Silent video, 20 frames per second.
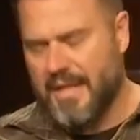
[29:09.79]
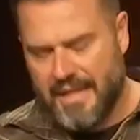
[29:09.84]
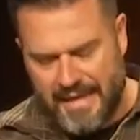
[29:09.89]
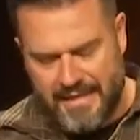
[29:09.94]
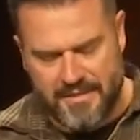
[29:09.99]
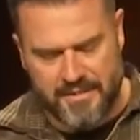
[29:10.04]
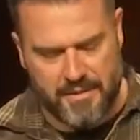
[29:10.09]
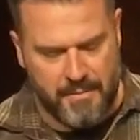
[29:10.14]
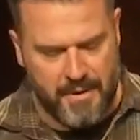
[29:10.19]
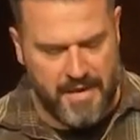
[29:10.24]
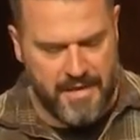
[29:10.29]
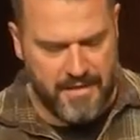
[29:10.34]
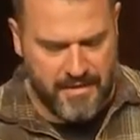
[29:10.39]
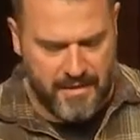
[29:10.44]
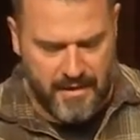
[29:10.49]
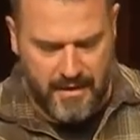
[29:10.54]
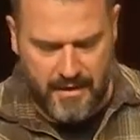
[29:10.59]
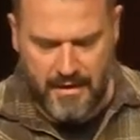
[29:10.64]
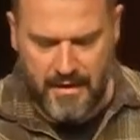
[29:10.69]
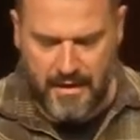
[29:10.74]
That's the main
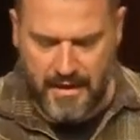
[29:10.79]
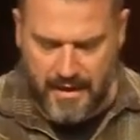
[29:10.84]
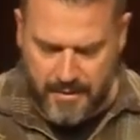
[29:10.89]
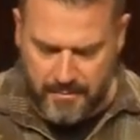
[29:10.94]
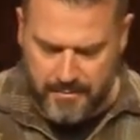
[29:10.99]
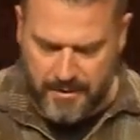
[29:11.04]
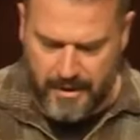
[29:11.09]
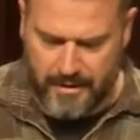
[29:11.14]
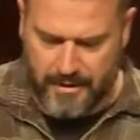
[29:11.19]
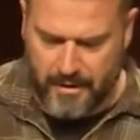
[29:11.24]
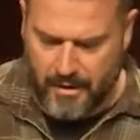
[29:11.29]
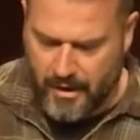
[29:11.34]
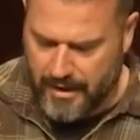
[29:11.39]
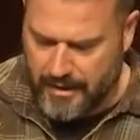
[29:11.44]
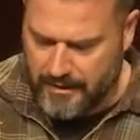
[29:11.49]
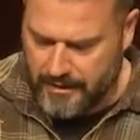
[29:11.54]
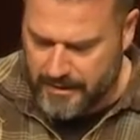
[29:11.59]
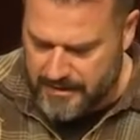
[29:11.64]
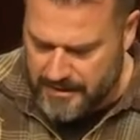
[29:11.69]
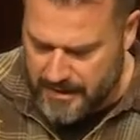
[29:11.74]
thing, and I'm done. All
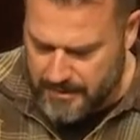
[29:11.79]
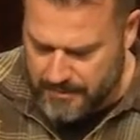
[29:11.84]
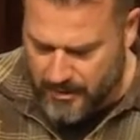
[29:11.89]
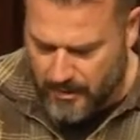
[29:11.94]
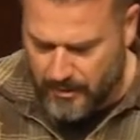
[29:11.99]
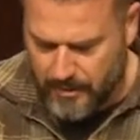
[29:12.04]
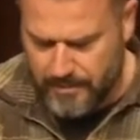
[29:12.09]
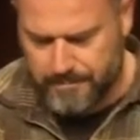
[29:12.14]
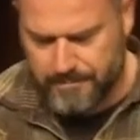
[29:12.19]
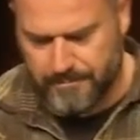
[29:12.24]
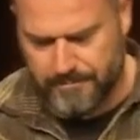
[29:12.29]
right, let's keep going.